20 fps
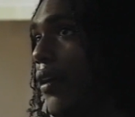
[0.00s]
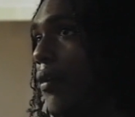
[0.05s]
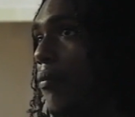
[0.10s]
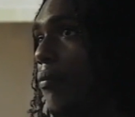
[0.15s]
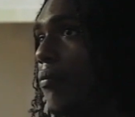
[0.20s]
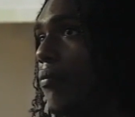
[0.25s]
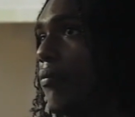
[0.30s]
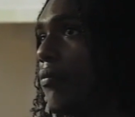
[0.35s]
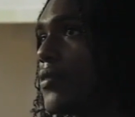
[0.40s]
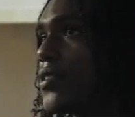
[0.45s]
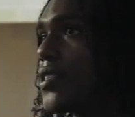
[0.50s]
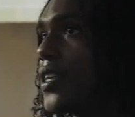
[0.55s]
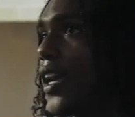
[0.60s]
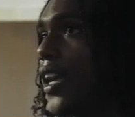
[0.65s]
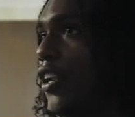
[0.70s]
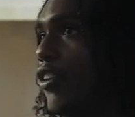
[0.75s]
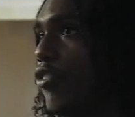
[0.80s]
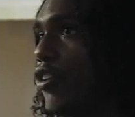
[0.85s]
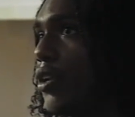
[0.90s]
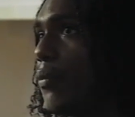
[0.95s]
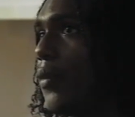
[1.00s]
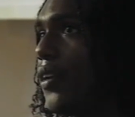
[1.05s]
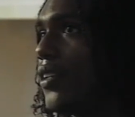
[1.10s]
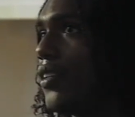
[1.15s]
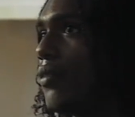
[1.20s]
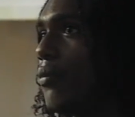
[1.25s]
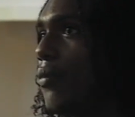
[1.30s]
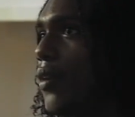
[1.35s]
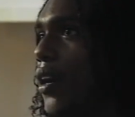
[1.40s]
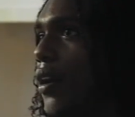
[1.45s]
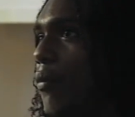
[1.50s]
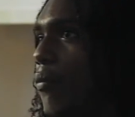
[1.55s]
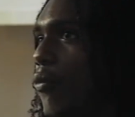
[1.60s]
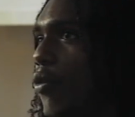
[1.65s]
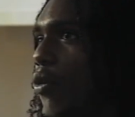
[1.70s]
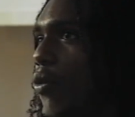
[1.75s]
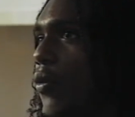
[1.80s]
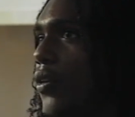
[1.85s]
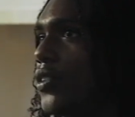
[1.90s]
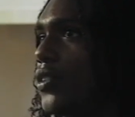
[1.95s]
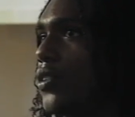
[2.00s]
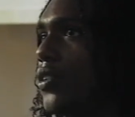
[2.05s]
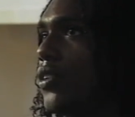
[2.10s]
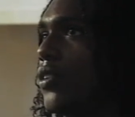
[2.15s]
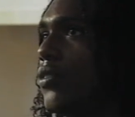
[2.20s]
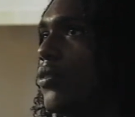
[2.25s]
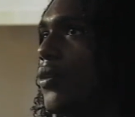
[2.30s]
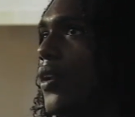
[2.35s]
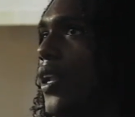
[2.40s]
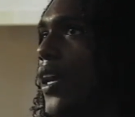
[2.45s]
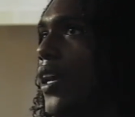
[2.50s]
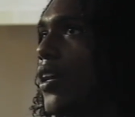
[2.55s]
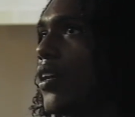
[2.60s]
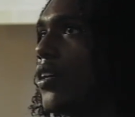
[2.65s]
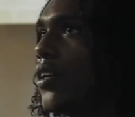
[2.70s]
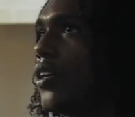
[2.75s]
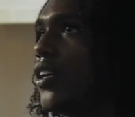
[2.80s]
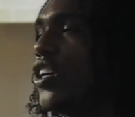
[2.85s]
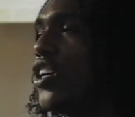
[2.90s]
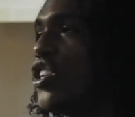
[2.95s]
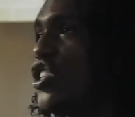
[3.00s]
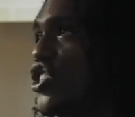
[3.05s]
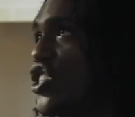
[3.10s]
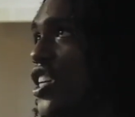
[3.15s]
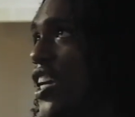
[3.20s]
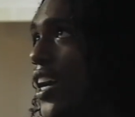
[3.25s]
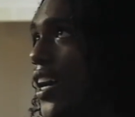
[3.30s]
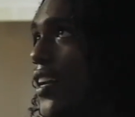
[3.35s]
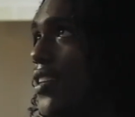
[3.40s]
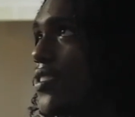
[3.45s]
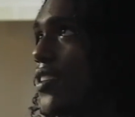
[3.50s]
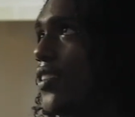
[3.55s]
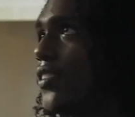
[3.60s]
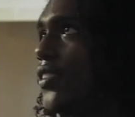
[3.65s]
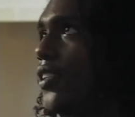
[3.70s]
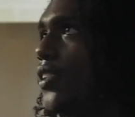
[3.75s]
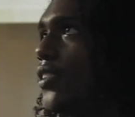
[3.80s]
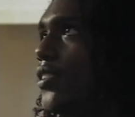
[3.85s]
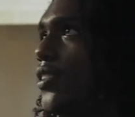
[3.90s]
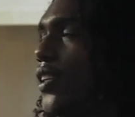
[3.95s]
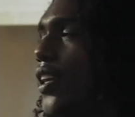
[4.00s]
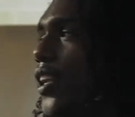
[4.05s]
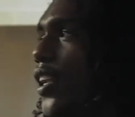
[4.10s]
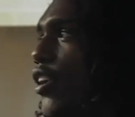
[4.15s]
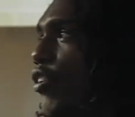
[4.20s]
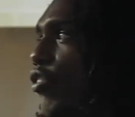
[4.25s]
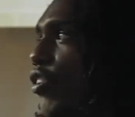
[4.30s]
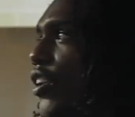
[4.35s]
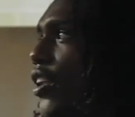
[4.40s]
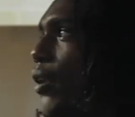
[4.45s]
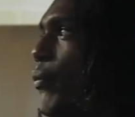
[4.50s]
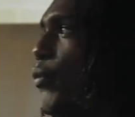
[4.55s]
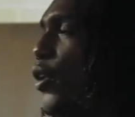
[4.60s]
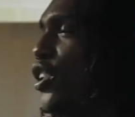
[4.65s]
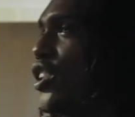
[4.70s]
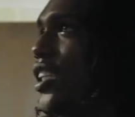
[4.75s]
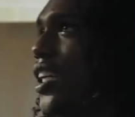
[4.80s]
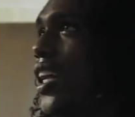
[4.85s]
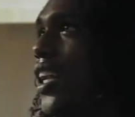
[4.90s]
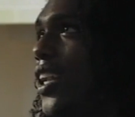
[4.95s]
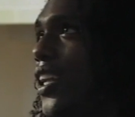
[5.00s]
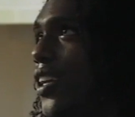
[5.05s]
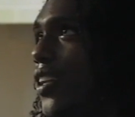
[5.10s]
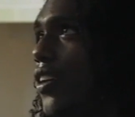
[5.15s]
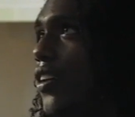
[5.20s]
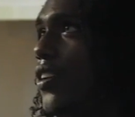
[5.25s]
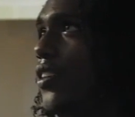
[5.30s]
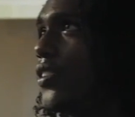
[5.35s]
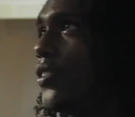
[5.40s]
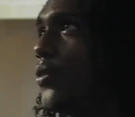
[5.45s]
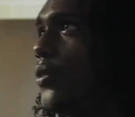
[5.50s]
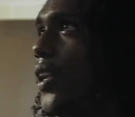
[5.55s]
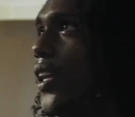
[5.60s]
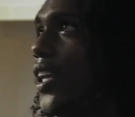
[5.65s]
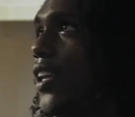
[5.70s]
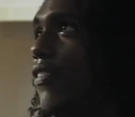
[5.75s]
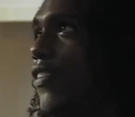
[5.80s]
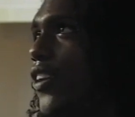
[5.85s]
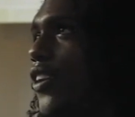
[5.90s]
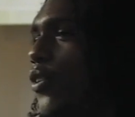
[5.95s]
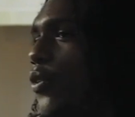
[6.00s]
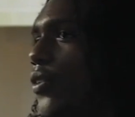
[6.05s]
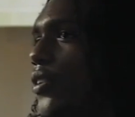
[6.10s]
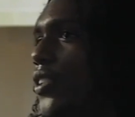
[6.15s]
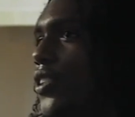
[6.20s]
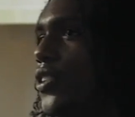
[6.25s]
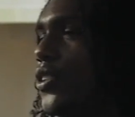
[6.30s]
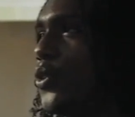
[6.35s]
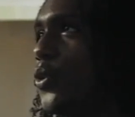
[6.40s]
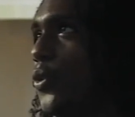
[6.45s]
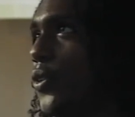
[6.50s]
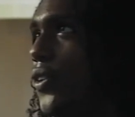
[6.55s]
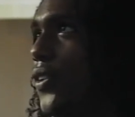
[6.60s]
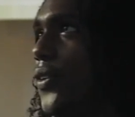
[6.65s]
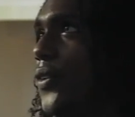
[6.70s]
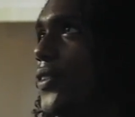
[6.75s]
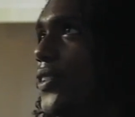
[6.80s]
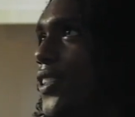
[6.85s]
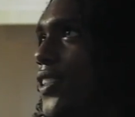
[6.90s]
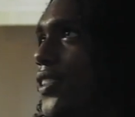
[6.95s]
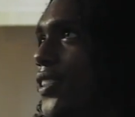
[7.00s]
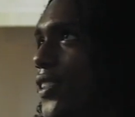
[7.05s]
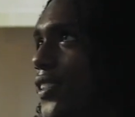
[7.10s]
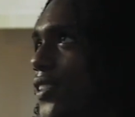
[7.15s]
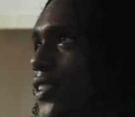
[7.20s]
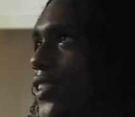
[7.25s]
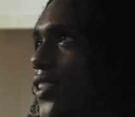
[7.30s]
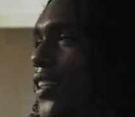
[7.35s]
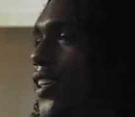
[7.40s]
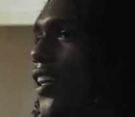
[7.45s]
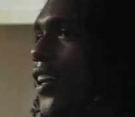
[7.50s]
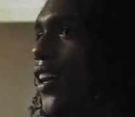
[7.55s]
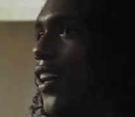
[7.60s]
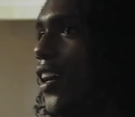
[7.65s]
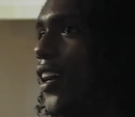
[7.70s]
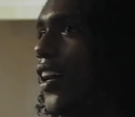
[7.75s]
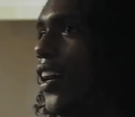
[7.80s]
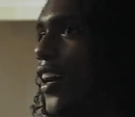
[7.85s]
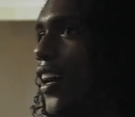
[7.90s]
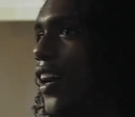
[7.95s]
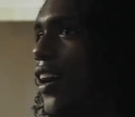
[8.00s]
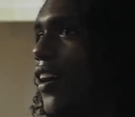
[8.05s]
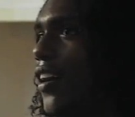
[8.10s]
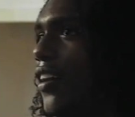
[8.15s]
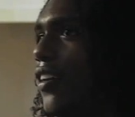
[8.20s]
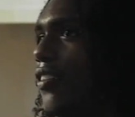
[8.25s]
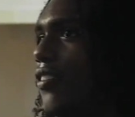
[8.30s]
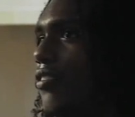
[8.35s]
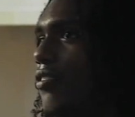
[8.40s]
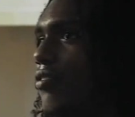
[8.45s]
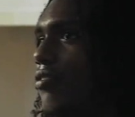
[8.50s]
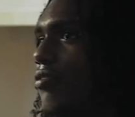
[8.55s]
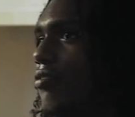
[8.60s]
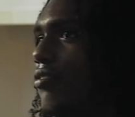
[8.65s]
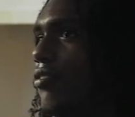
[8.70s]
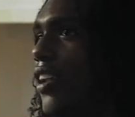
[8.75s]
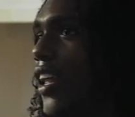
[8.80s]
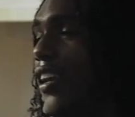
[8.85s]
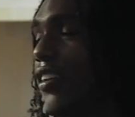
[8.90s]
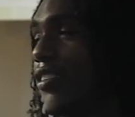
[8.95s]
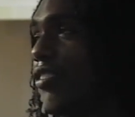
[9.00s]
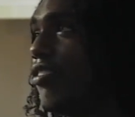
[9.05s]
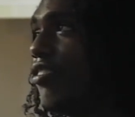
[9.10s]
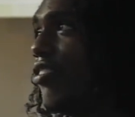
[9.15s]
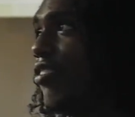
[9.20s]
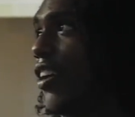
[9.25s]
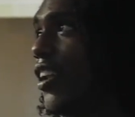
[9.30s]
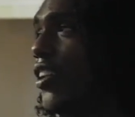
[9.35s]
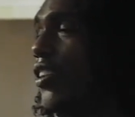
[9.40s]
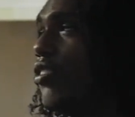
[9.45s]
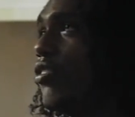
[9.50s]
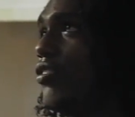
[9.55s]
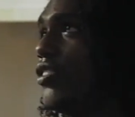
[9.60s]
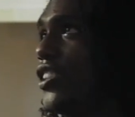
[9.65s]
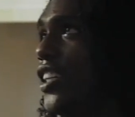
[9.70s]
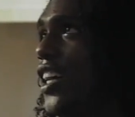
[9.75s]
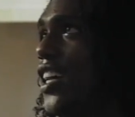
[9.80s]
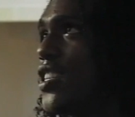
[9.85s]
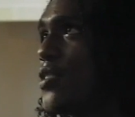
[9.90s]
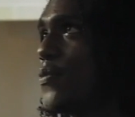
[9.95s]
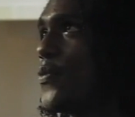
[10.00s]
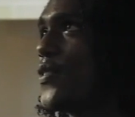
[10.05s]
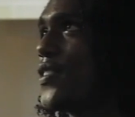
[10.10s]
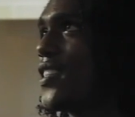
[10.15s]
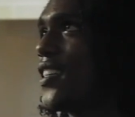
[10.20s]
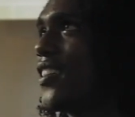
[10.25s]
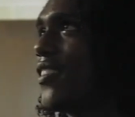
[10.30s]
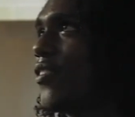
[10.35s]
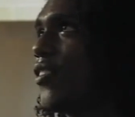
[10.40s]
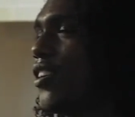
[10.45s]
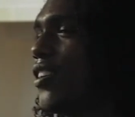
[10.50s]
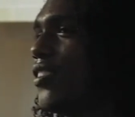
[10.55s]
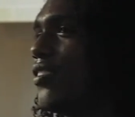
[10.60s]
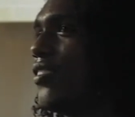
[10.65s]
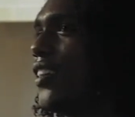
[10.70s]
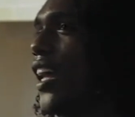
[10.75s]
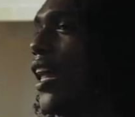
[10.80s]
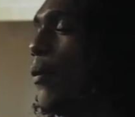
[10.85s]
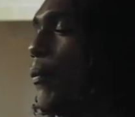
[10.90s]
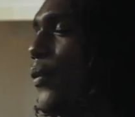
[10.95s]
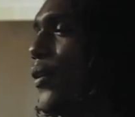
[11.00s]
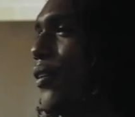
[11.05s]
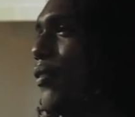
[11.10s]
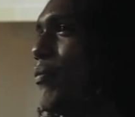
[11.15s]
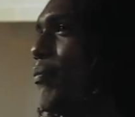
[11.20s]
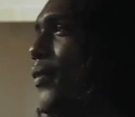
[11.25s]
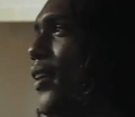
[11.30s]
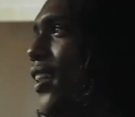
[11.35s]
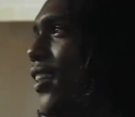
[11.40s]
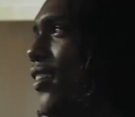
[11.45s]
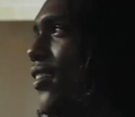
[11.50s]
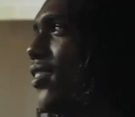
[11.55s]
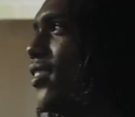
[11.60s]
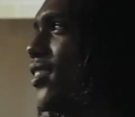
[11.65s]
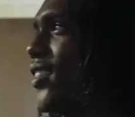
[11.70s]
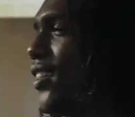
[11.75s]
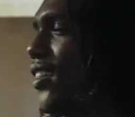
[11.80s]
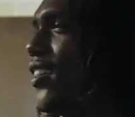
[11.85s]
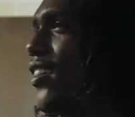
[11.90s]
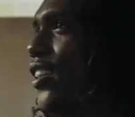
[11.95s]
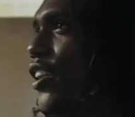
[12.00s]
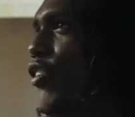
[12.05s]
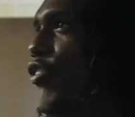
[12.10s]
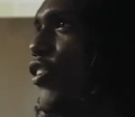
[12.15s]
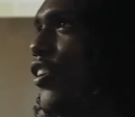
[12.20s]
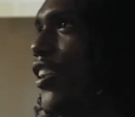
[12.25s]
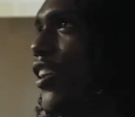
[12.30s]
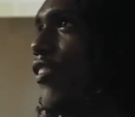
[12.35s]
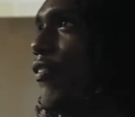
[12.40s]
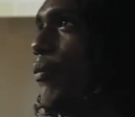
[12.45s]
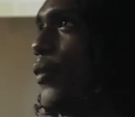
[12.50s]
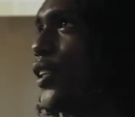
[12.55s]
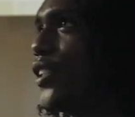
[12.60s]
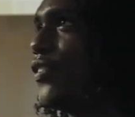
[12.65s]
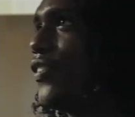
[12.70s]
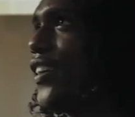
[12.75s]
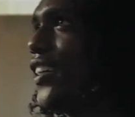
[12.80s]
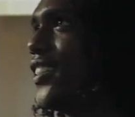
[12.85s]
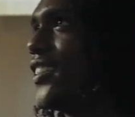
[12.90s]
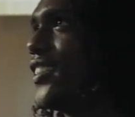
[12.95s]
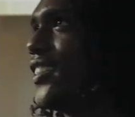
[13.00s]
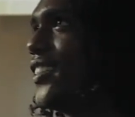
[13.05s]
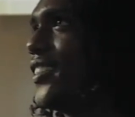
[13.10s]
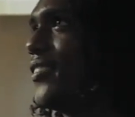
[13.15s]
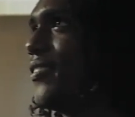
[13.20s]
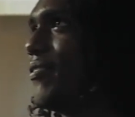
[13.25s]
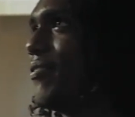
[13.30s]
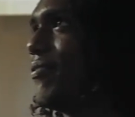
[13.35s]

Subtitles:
I sight read, but I more want to do like jazz and thing to get the reading much cleaner. So like if I had to go into studios and thing, I like to really do jazz music because it helps you build your reading much faster.